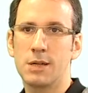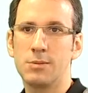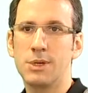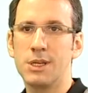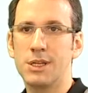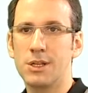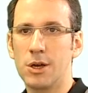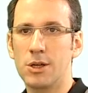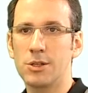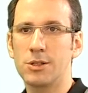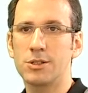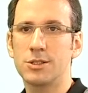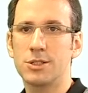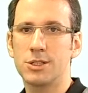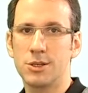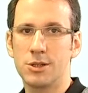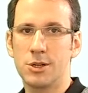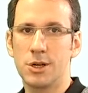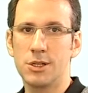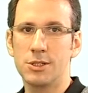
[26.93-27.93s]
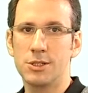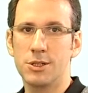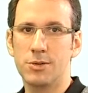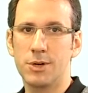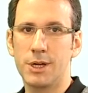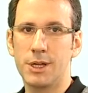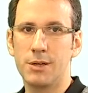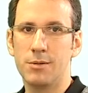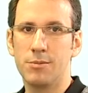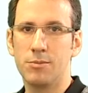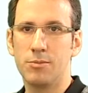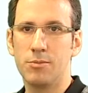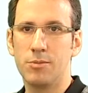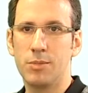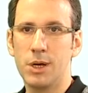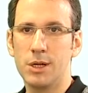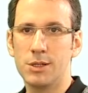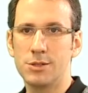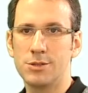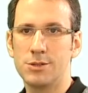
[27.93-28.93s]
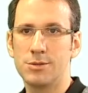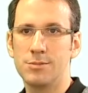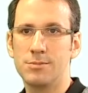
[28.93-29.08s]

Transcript: be done on secondary. But